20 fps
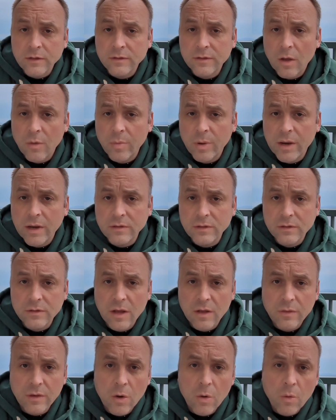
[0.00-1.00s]
Salvatore Pais is
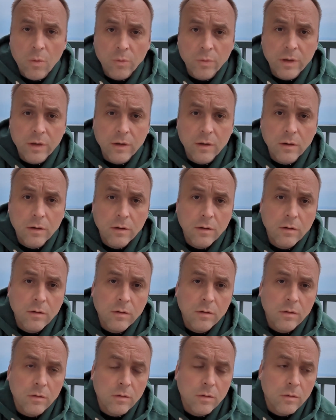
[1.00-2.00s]
not the only
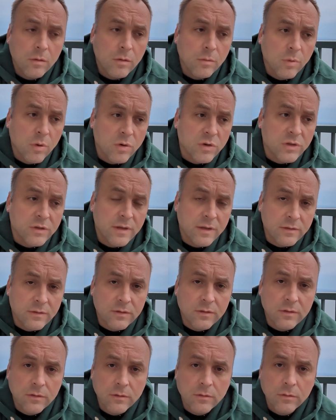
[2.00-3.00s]
person
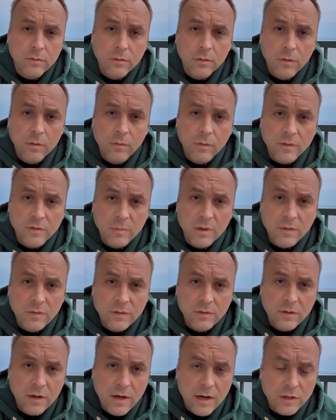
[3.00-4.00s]
that's made
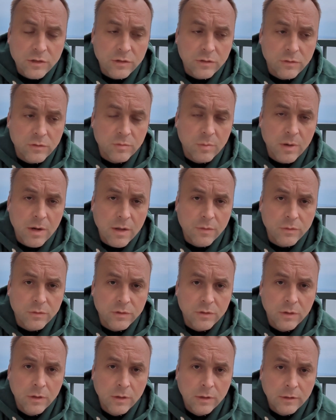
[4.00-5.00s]
these connections. There's been
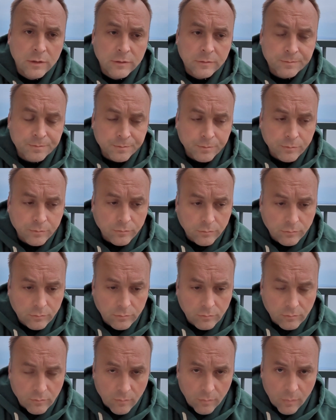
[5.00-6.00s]
others.
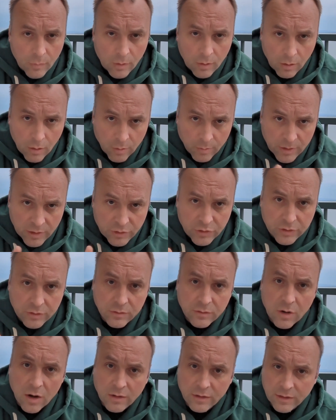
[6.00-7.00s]
I'll mention
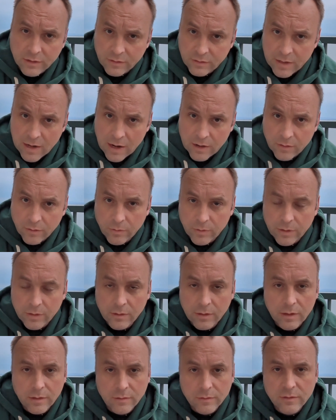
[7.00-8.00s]
Todd Desiato
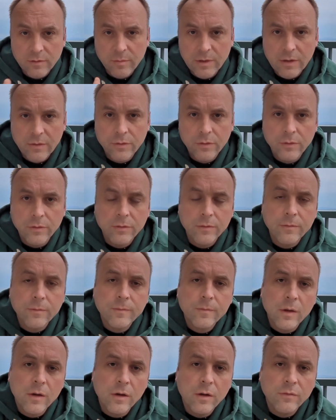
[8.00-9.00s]
and some of the other
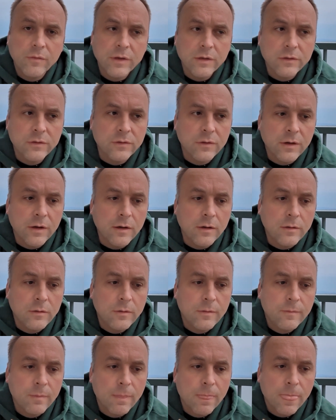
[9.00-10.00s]
of his
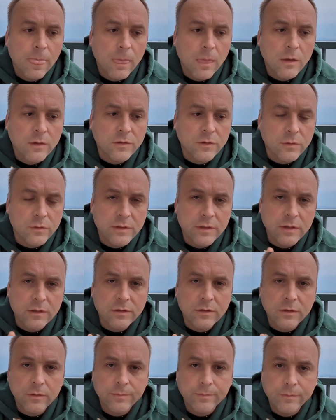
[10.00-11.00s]

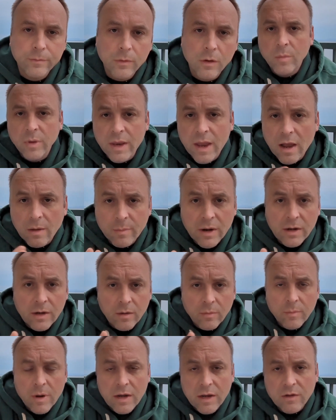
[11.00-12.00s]
associates. But yeah,
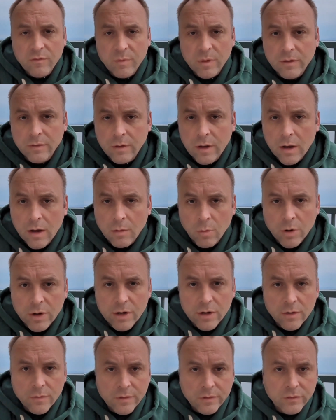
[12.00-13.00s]
many have been
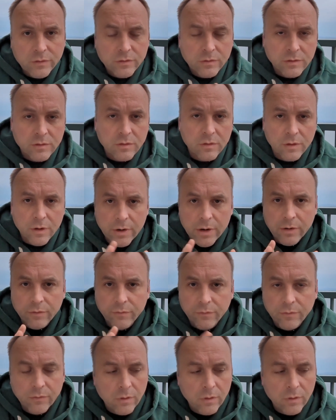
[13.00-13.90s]
working on this theory of